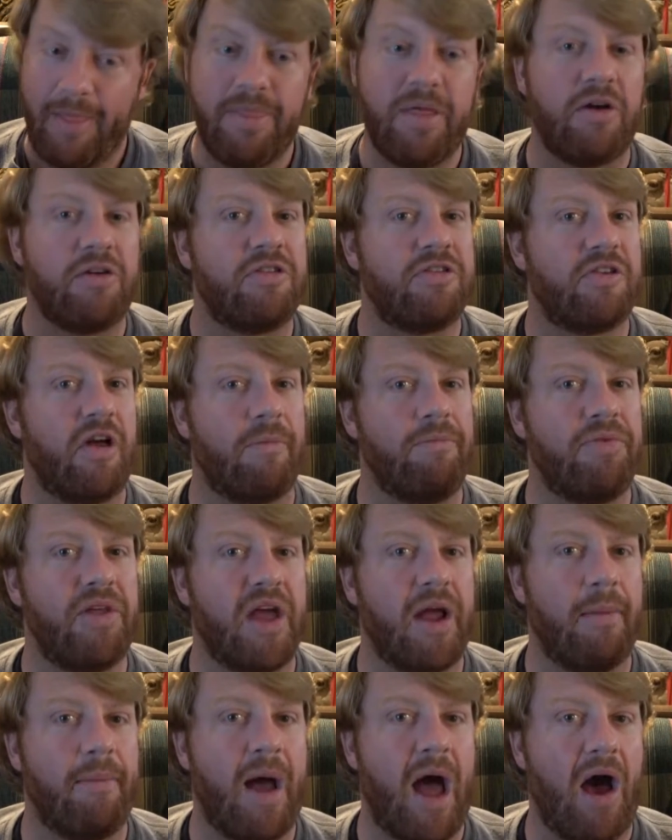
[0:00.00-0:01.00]
There's
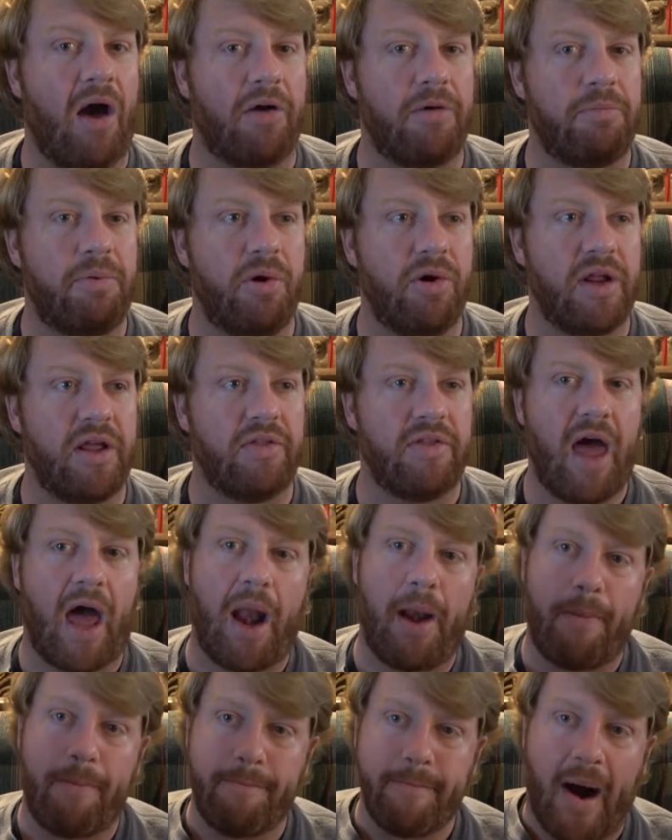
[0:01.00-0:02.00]
something about putting
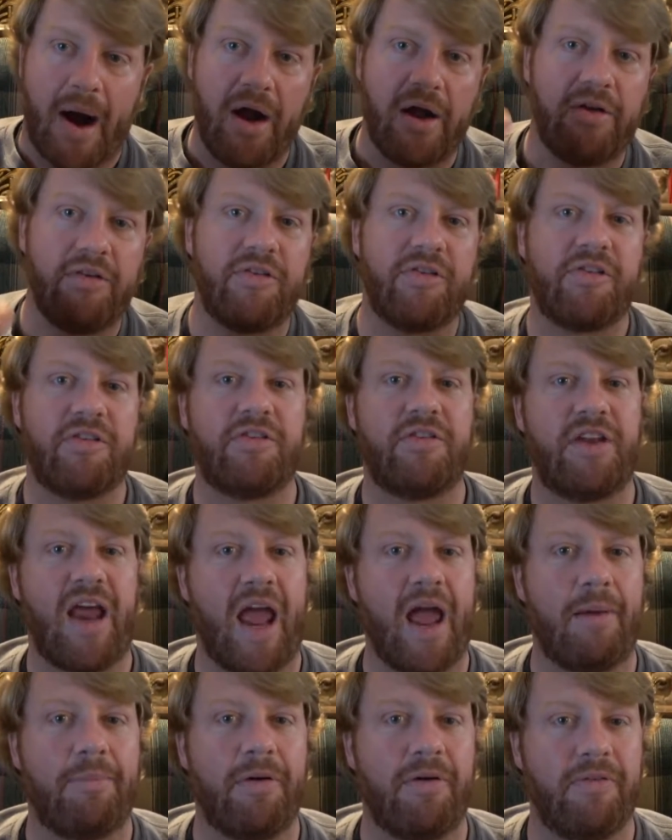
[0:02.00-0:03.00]
that
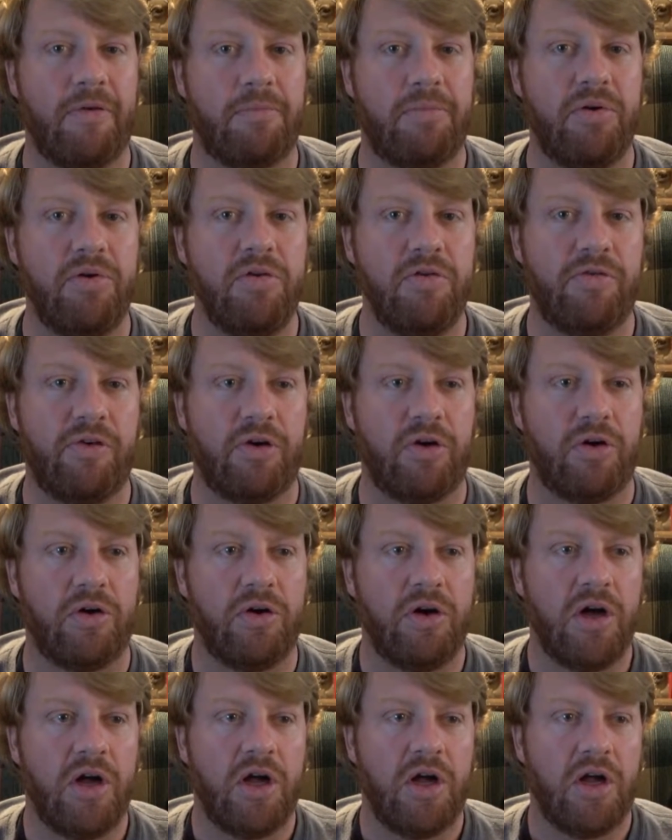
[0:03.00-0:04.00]
stamp of
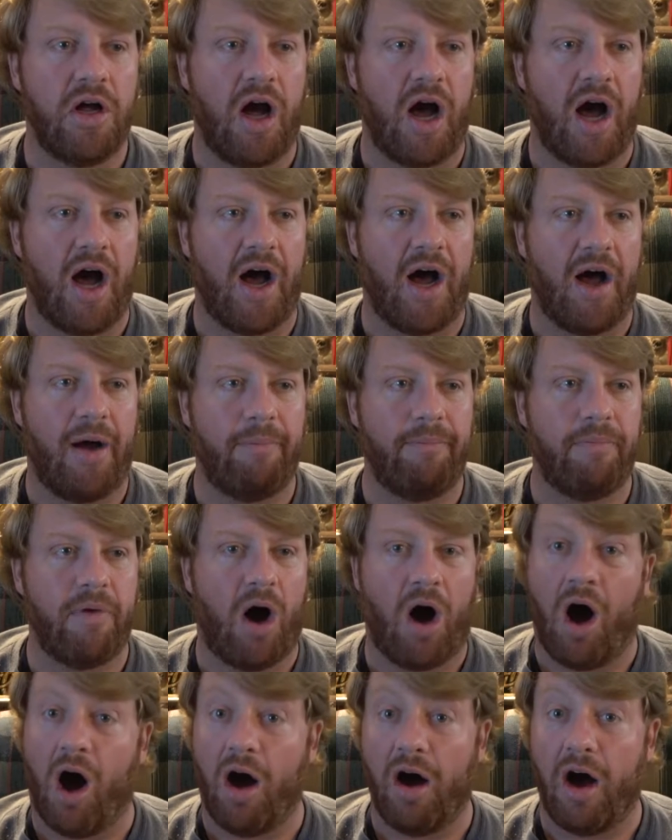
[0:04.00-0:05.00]
approval uh,
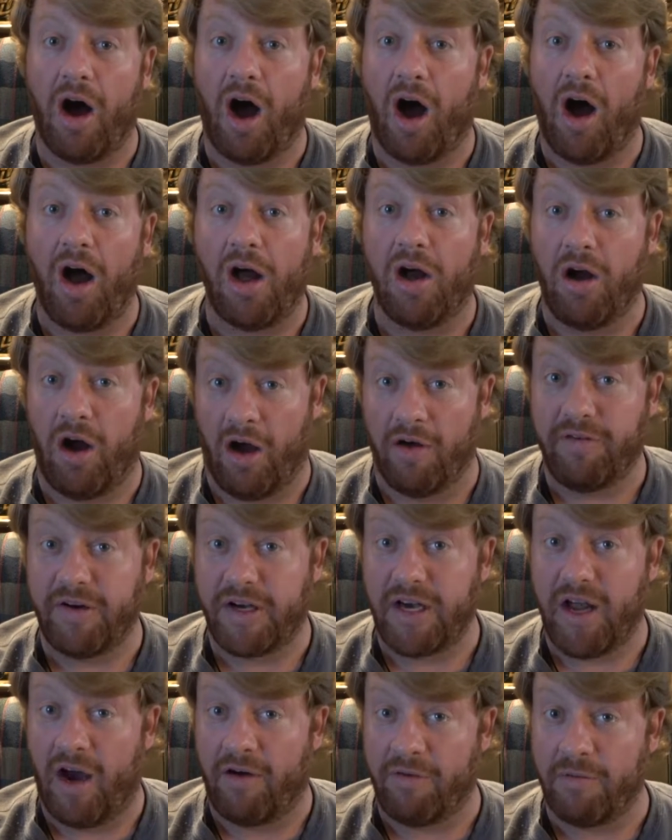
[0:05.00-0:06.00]
of,
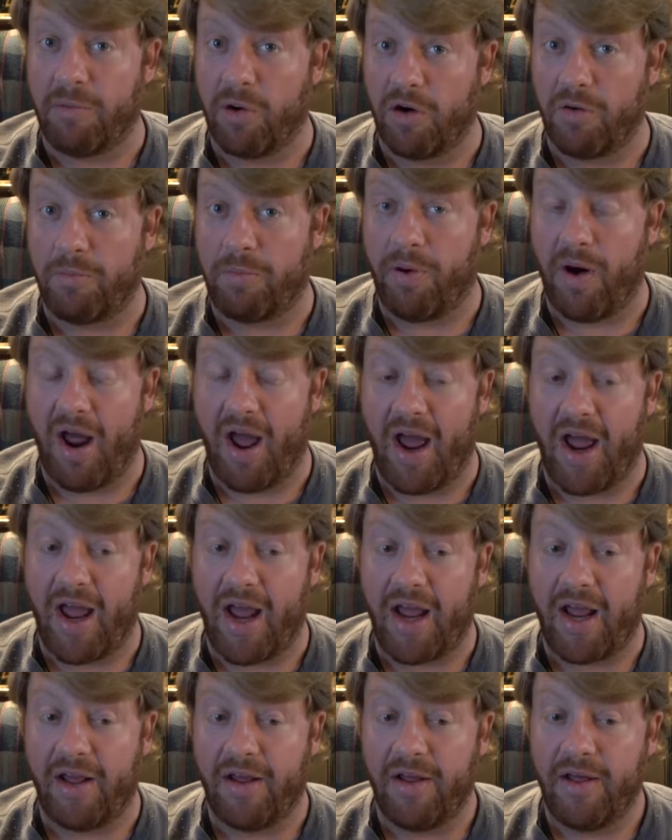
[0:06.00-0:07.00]
an, of a bird of
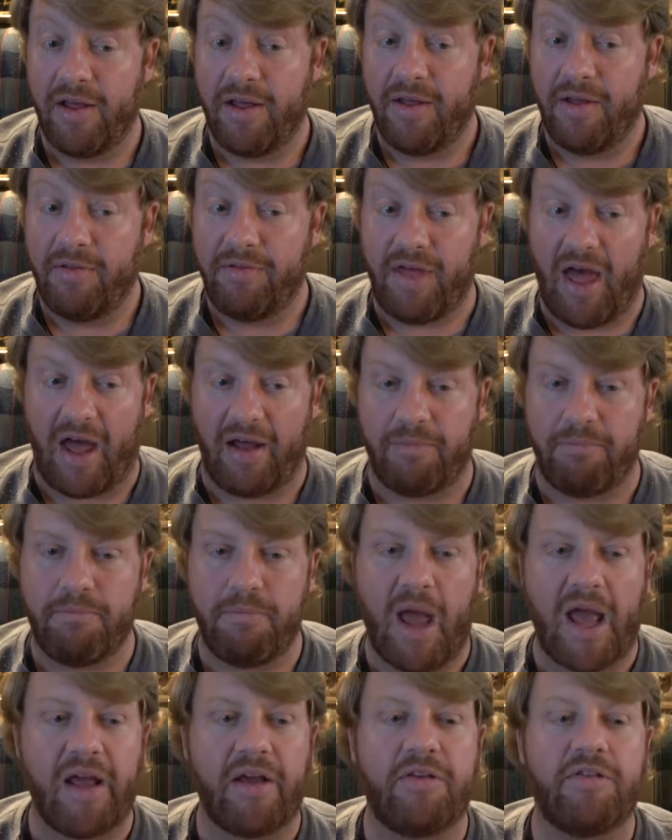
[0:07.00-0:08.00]
prey that
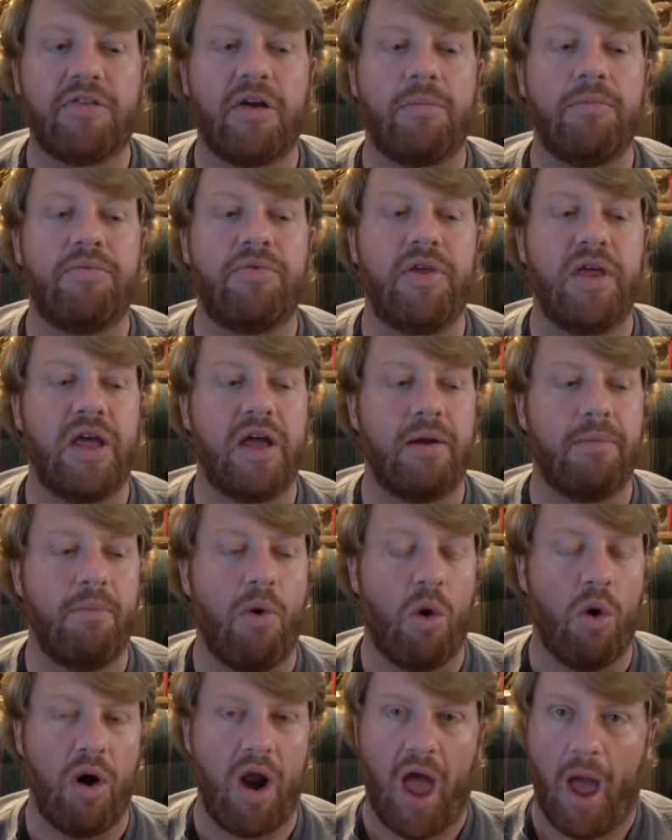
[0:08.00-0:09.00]
makes something
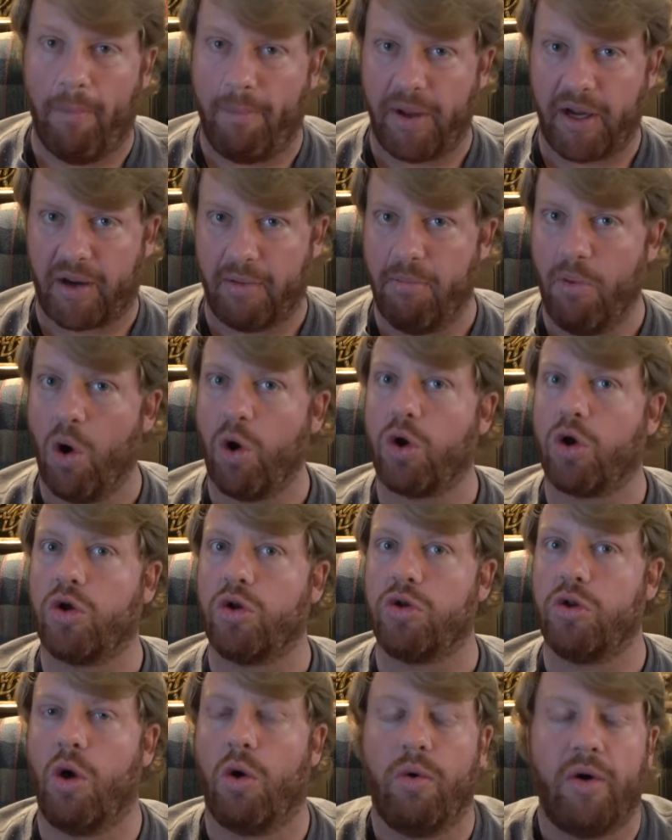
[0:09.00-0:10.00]
more epic, more
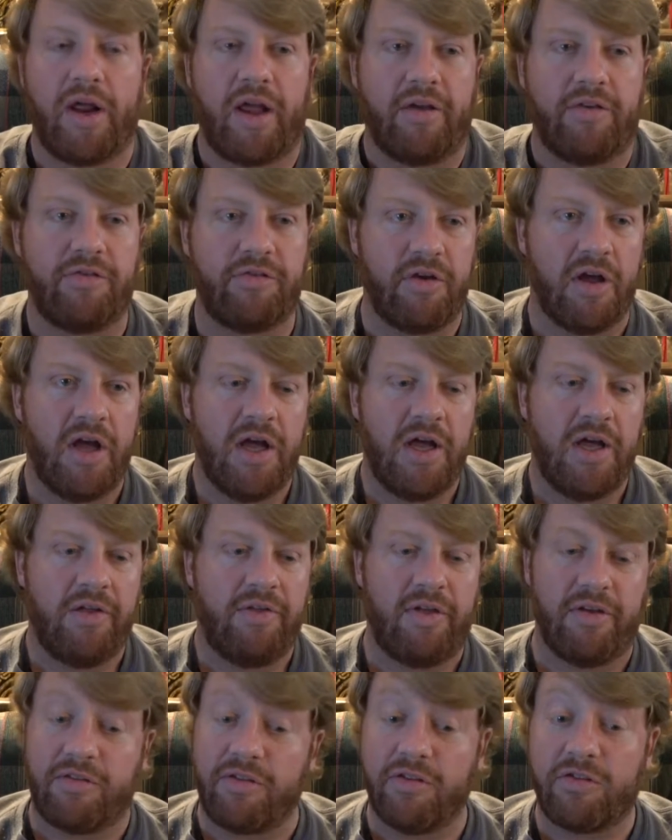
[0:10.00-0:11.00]
glorious.
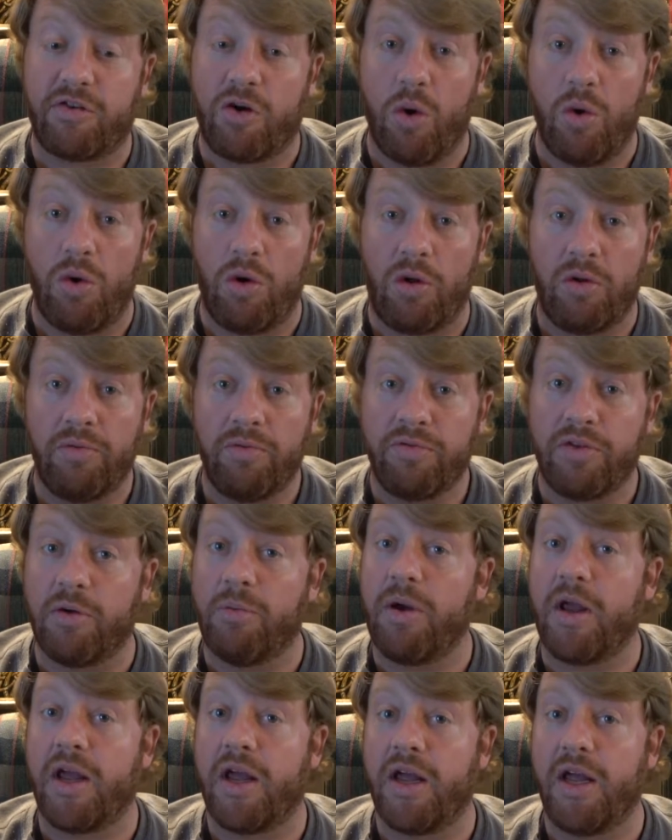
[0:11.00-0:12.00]
This is cool that
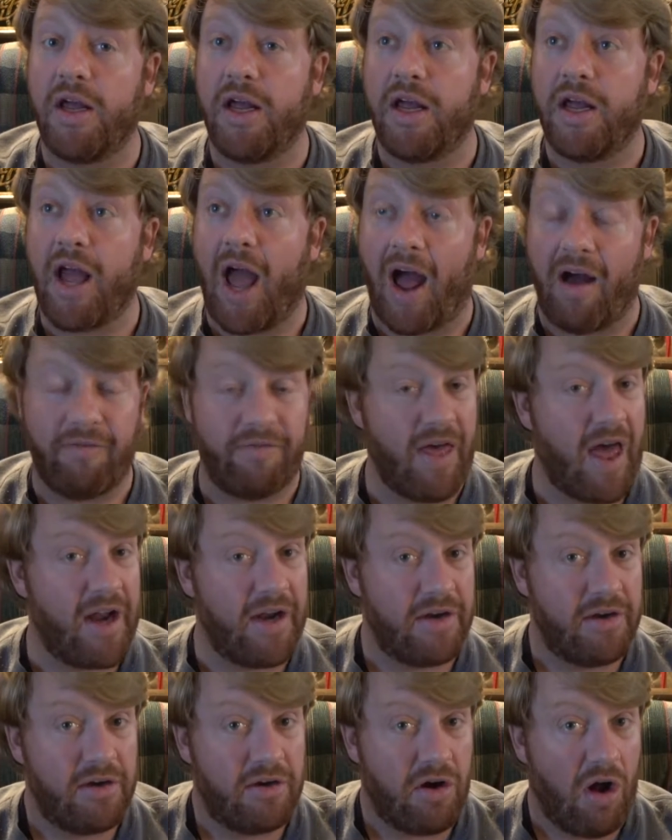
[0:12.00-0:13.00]
we have
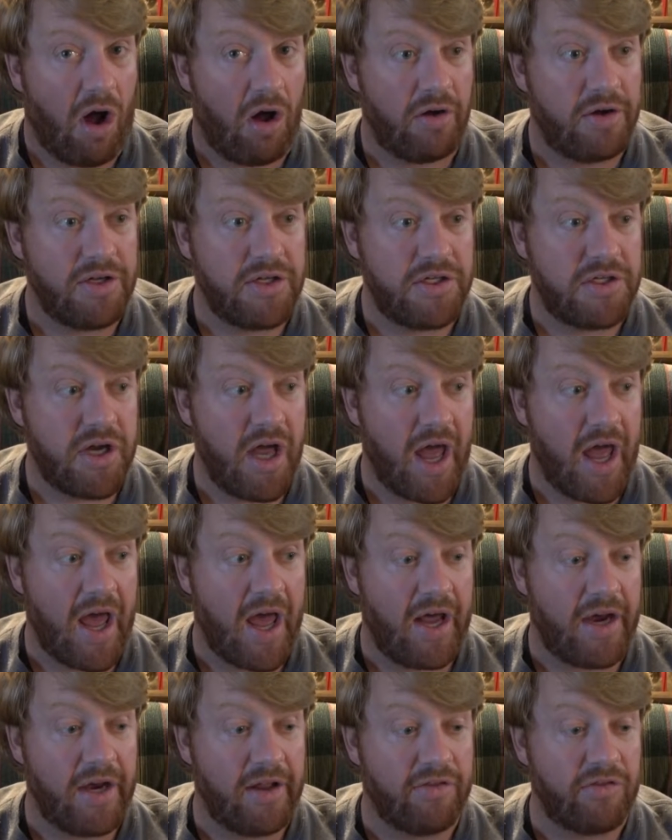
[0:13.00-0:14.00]
that knowledge,
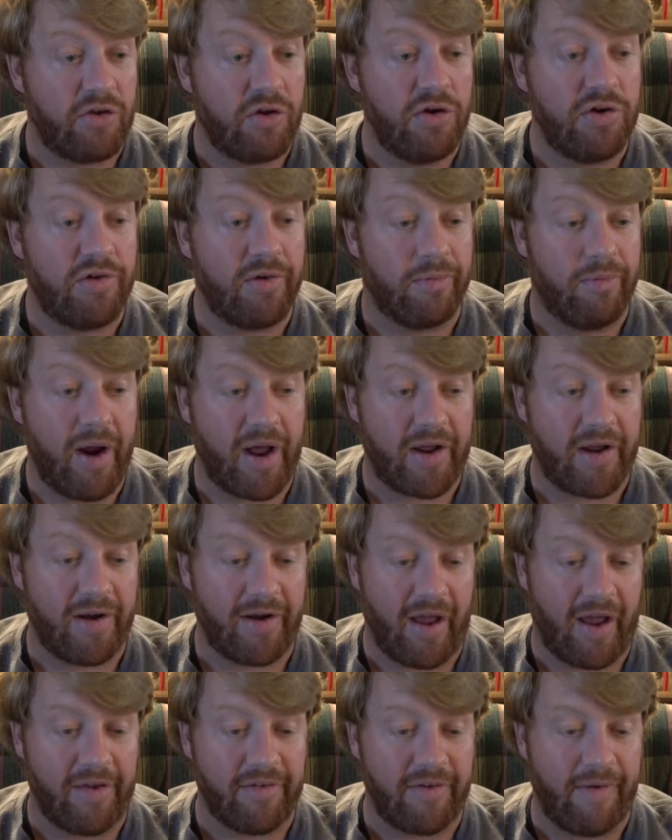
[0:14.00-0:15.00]
and it's good to
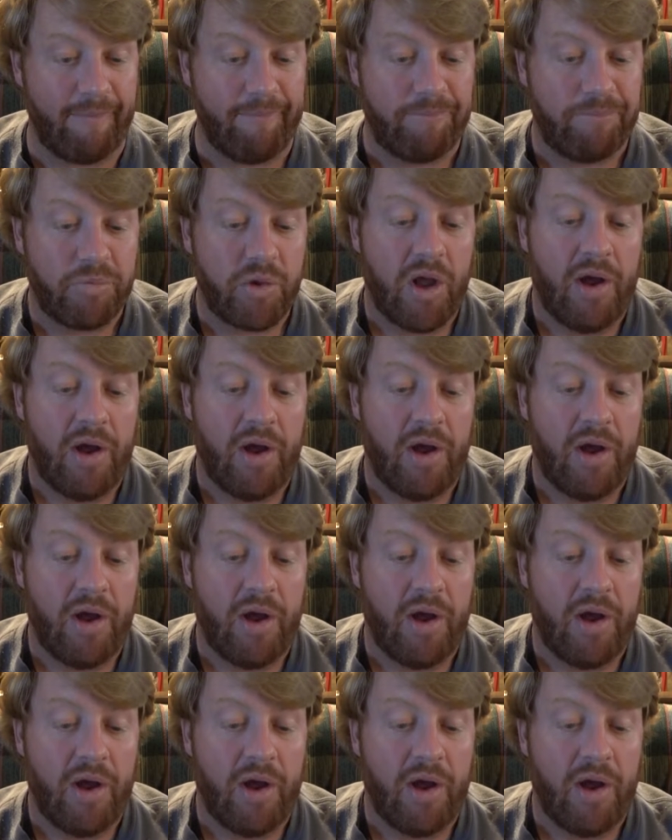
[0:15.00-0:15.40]
recognize it.